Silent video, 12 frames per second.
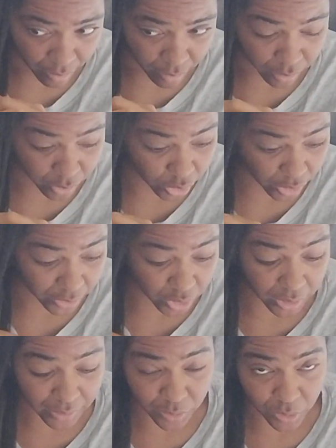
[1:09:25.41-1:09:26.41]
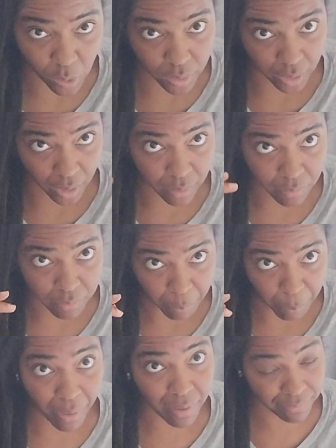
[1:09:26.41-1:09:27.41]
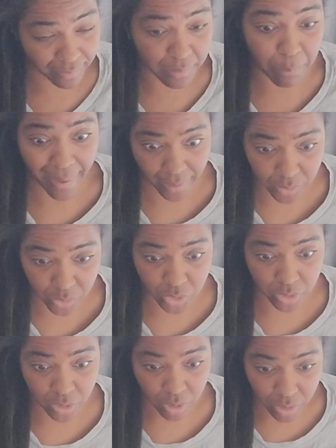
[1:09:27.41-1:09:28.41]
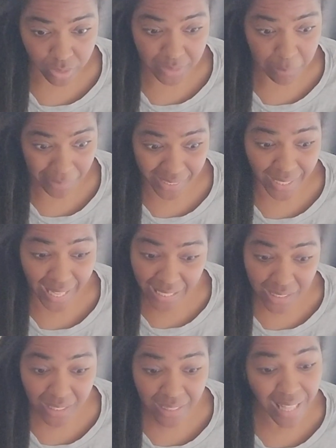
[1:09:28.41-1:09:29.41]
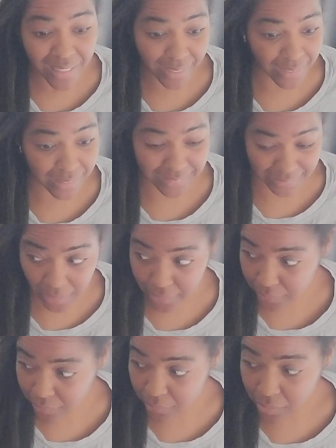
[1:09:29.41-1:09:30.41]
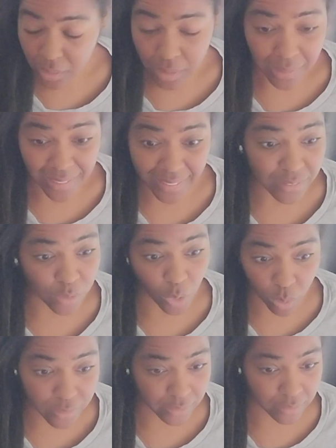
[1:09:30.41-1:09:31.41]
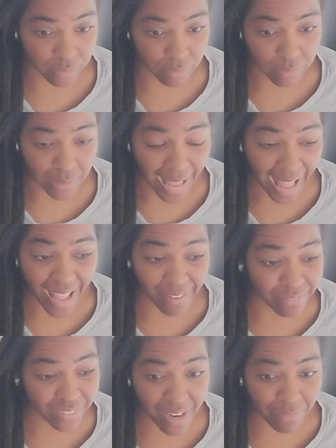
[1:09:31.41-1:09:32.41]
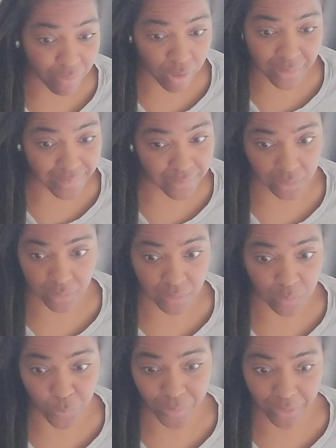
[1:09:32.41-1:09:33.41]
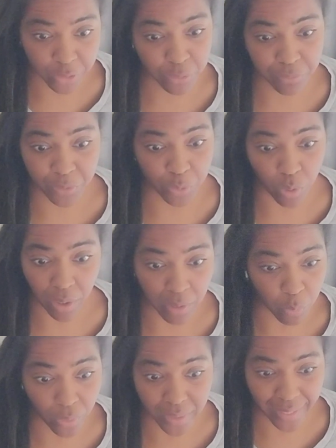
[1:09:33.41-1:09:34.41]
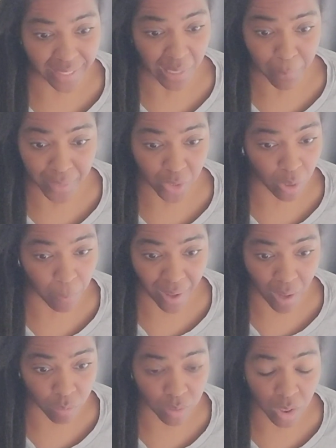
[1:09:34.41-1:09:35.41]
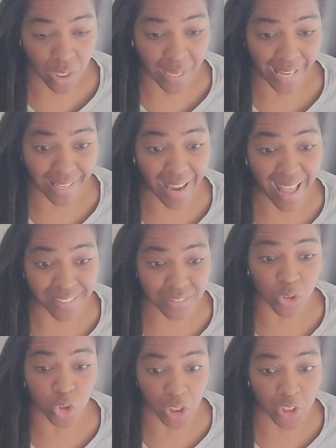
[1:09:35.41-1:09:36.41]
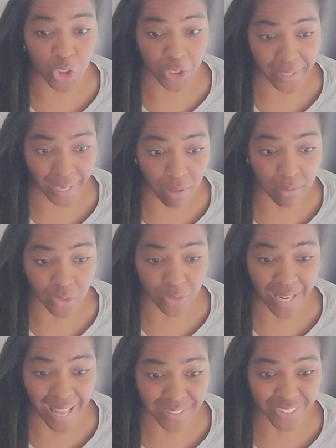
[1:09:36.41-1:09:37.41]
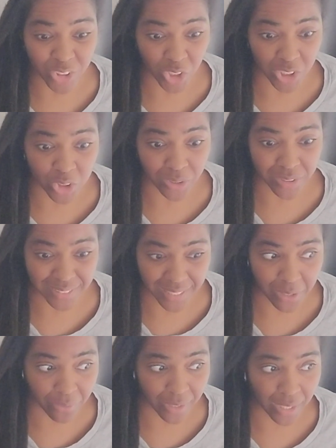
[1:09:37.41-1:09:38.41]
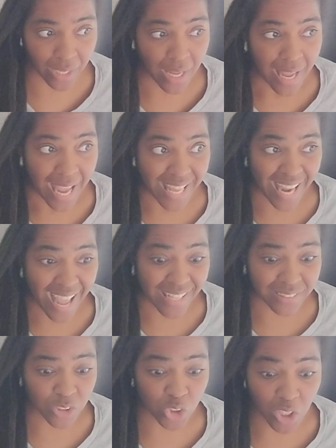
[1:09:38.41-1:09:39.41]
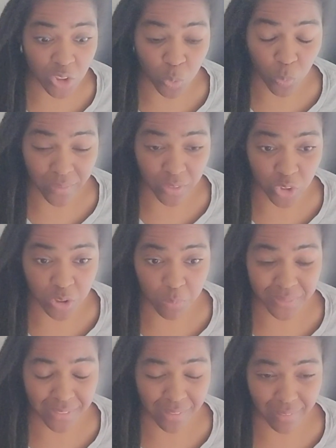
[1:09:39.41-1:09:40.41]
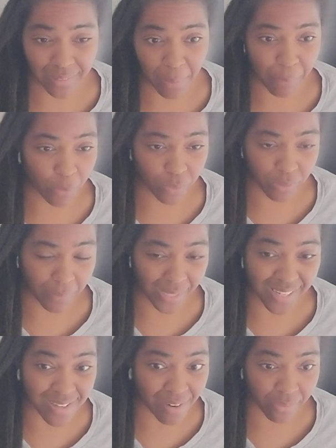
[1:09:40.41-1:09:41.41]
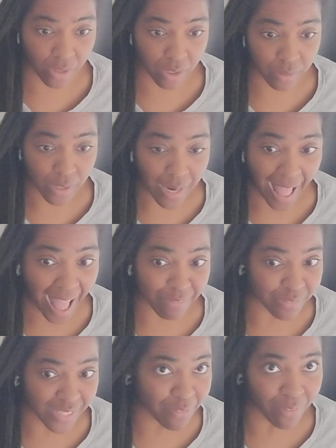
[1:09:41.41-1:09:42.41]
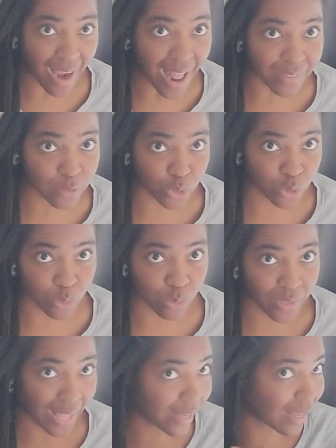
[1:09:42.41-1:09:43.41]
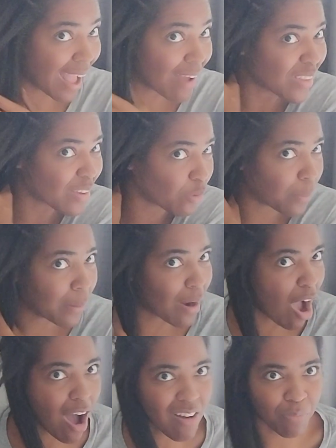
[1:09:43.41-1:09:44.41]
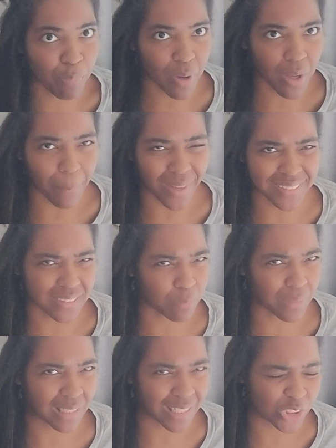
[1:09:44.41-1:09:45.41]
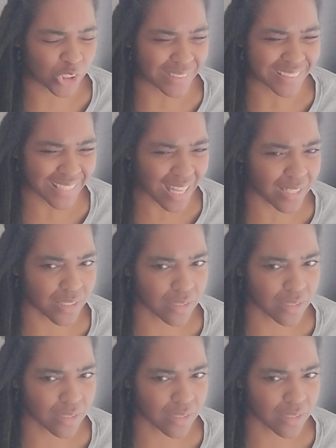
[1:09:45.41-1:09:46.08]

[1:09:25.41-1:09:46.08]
Judge Lynn Toller, perfect match to me. Anything that lady says is golden. I have never listened to an interview or a word that came out of her mouth and I had to judge her character and I had to judge her integrity and I had to judge whether she was in alignment with me. Never. I've never had to, I've never been off put by something that she said.